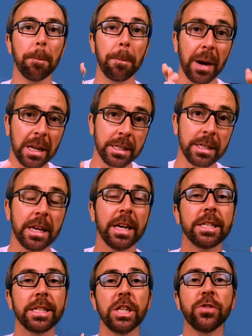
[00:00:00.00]
But
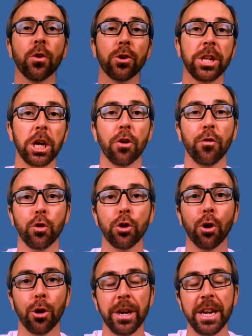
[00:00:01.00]
since for takeoff you
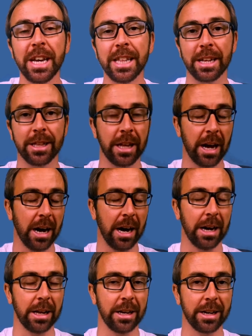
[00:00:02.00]
don't need
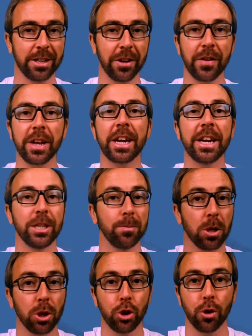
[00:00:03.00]
a terrain clearance
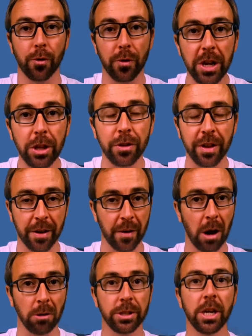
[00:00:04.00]
because you're already on the
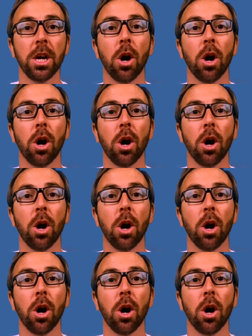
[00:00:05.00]
ground,